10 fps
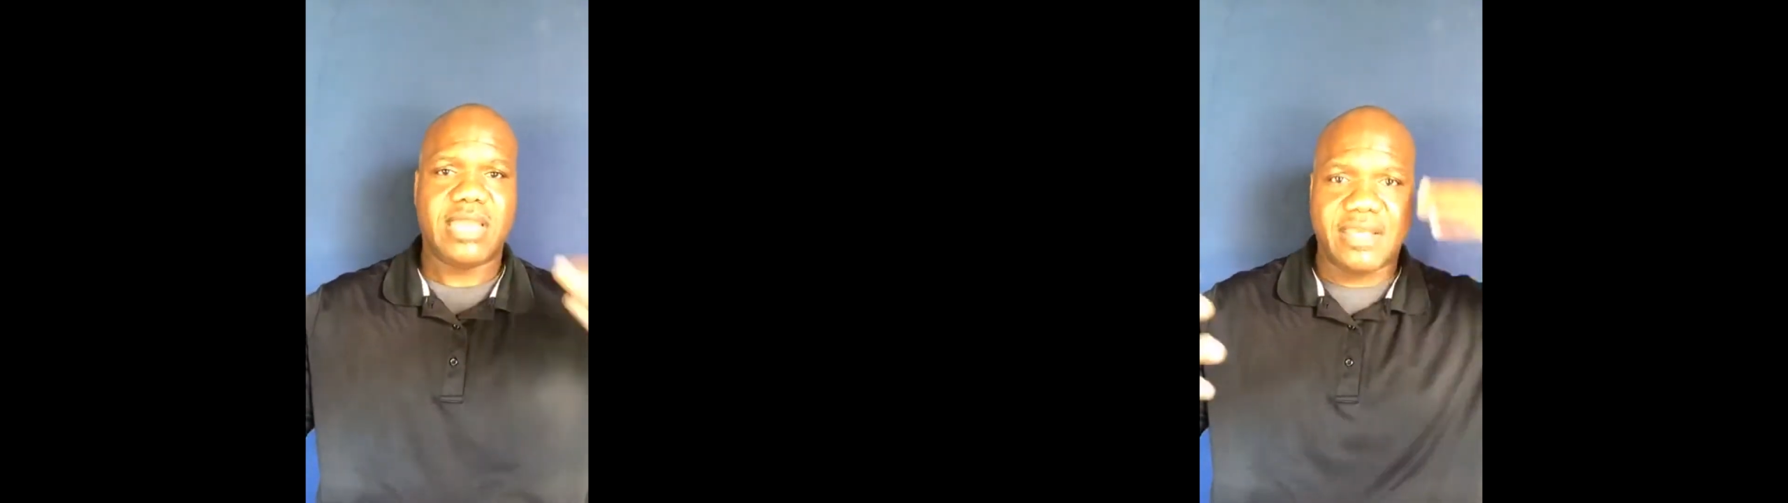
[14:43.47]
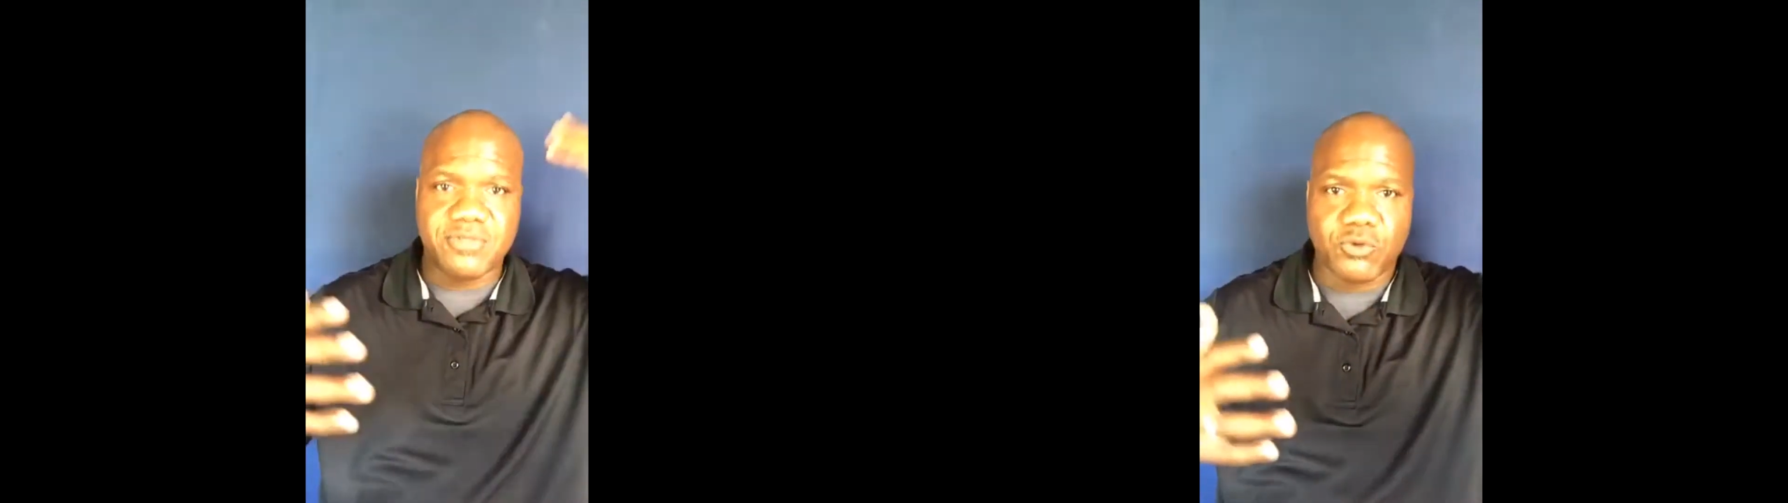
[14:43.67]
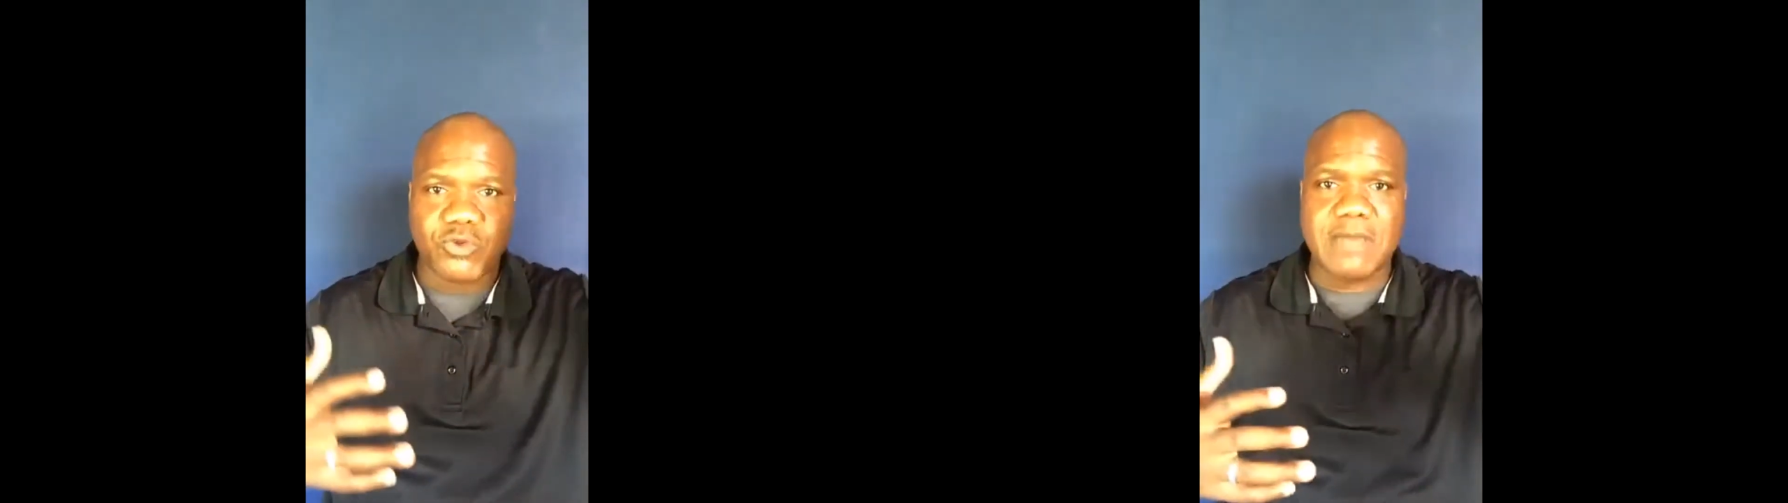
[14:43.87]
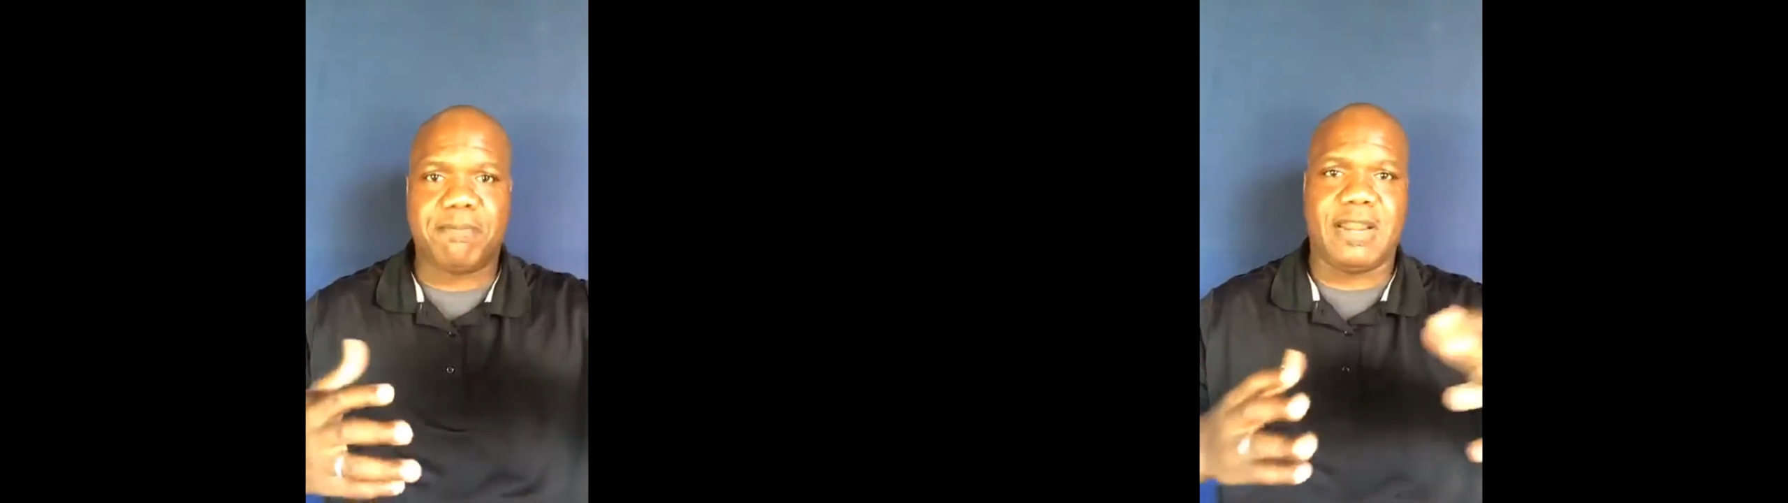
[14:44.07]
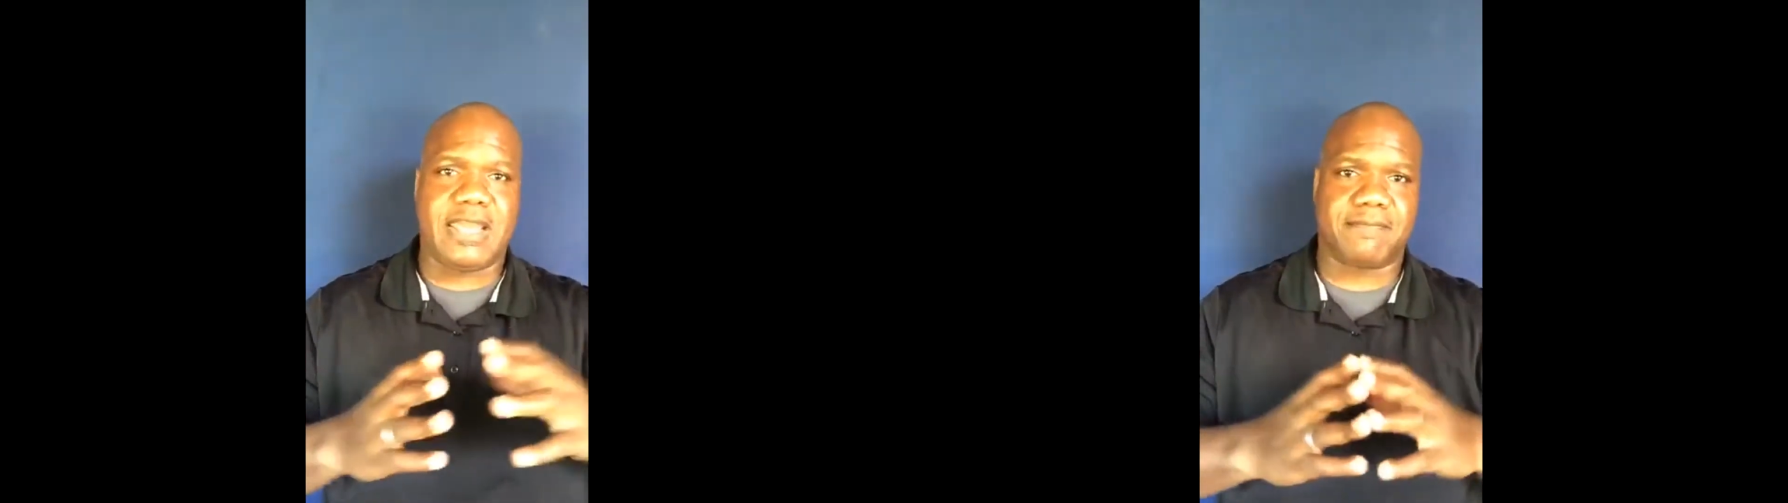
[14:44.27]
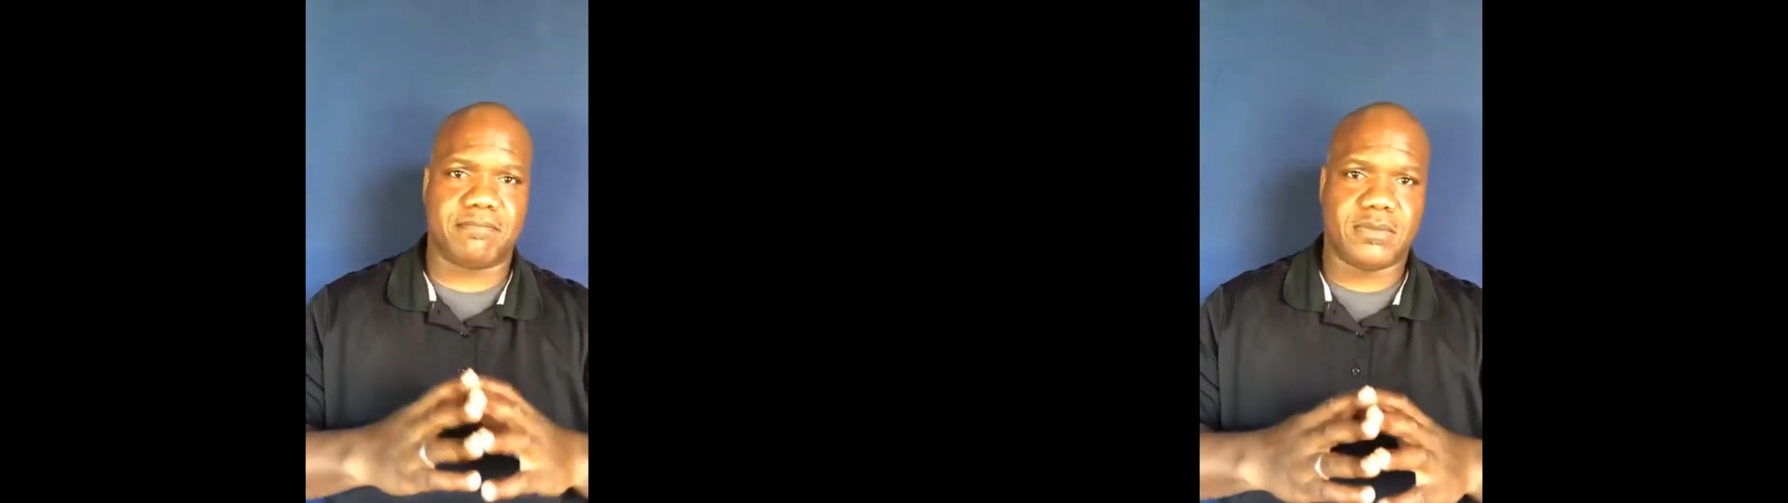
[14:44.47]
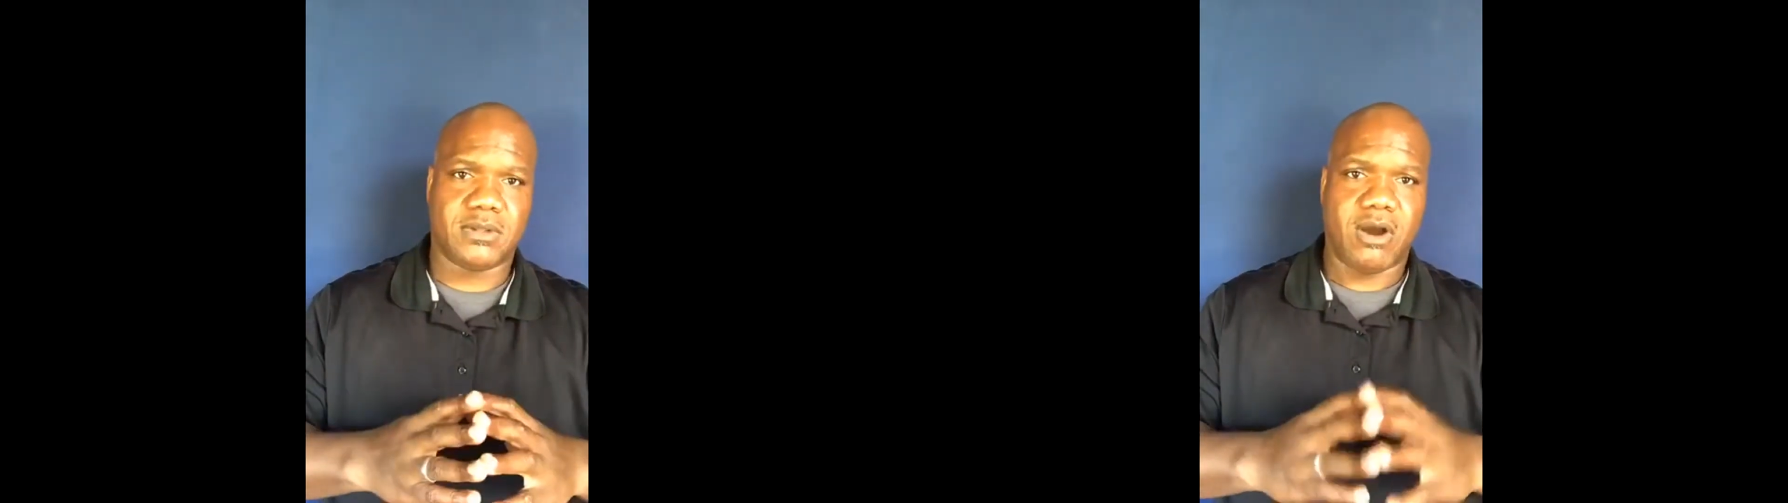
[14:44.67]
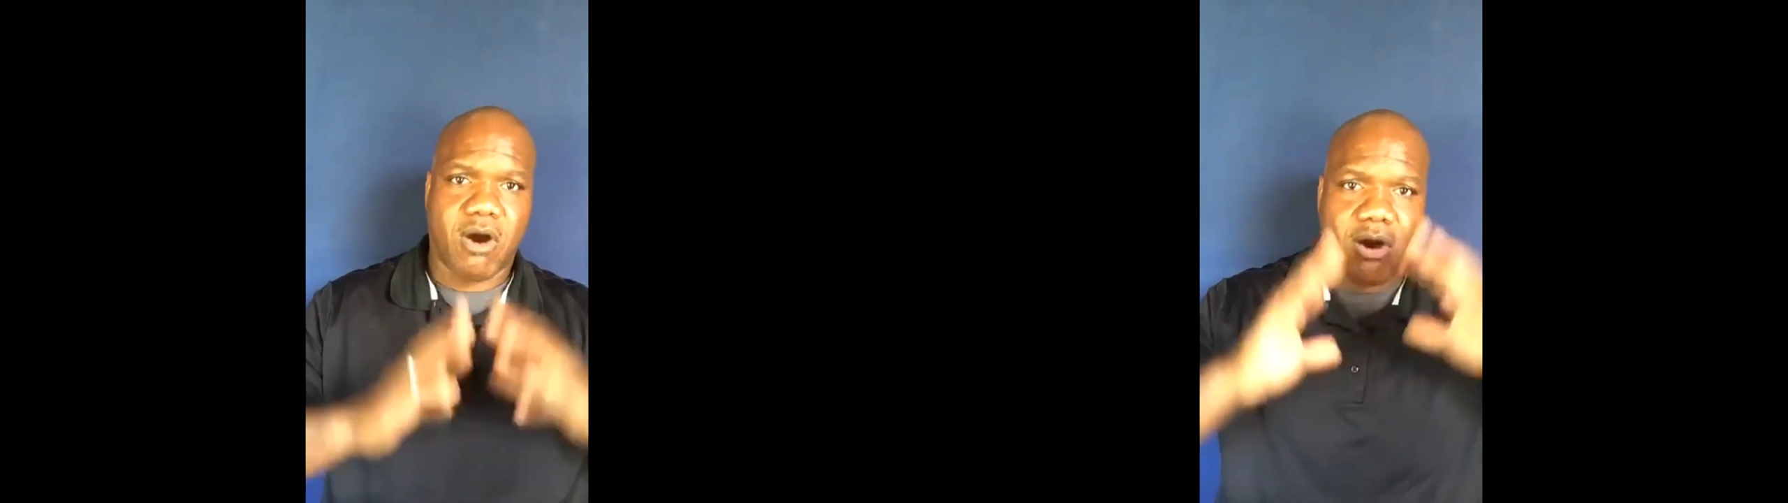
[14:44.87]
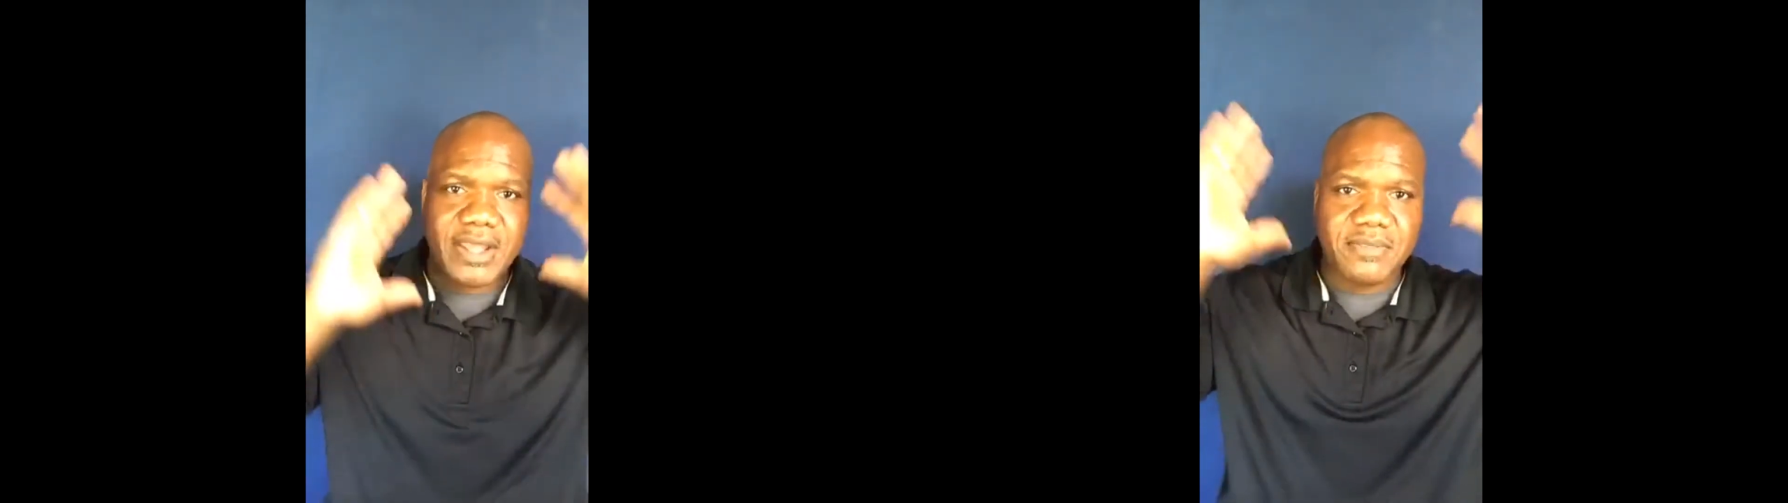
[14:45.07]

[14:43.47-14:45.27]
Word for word: in the replay or